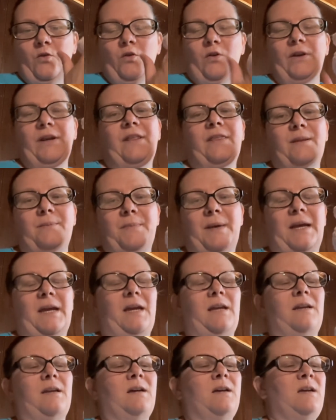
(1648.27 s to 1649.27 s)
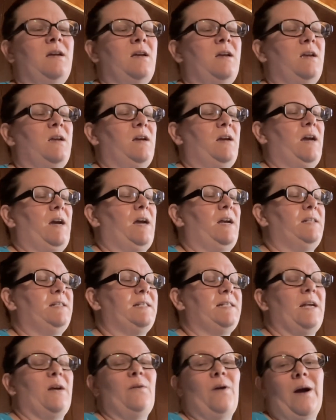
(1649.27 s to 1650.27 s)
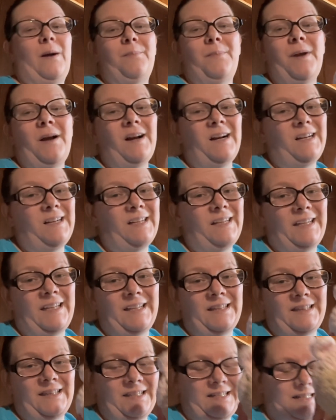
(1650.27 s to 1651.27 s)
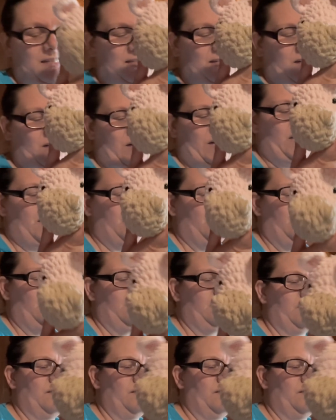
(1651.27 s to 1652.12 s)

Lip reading: and the mane. And so I'm not gonna get this done.